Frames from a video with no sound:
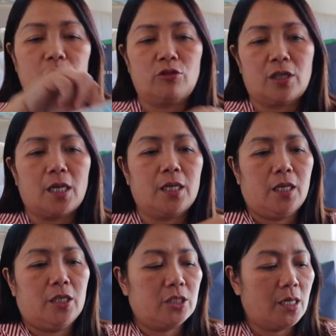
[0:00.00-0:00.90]
Yun,
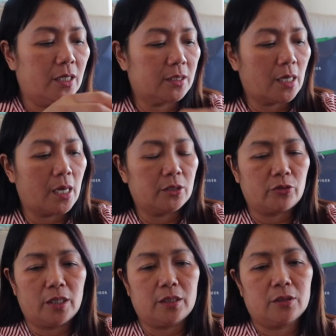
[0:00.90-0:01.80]
Malaysia. It's a
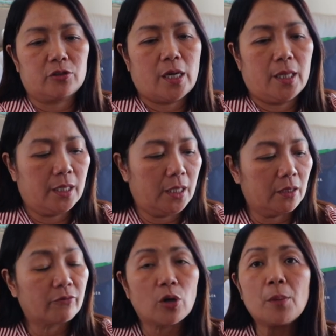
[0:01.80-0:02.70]
hydrating trial
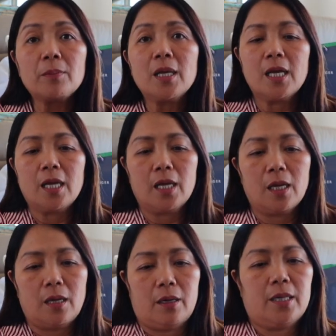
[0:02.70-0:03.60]
kit from
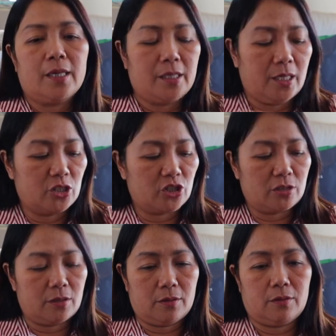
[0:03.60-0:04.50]

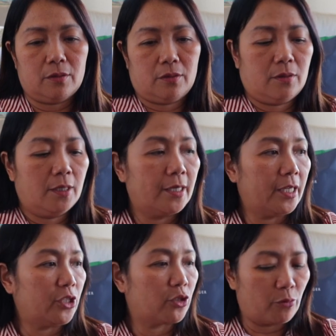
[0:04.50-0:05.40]
Laneige.
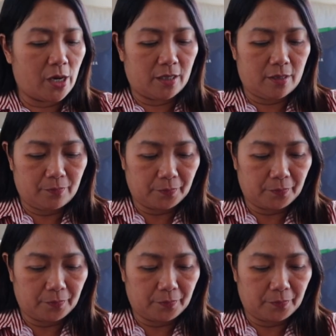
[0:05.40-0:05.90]
Laneige brand.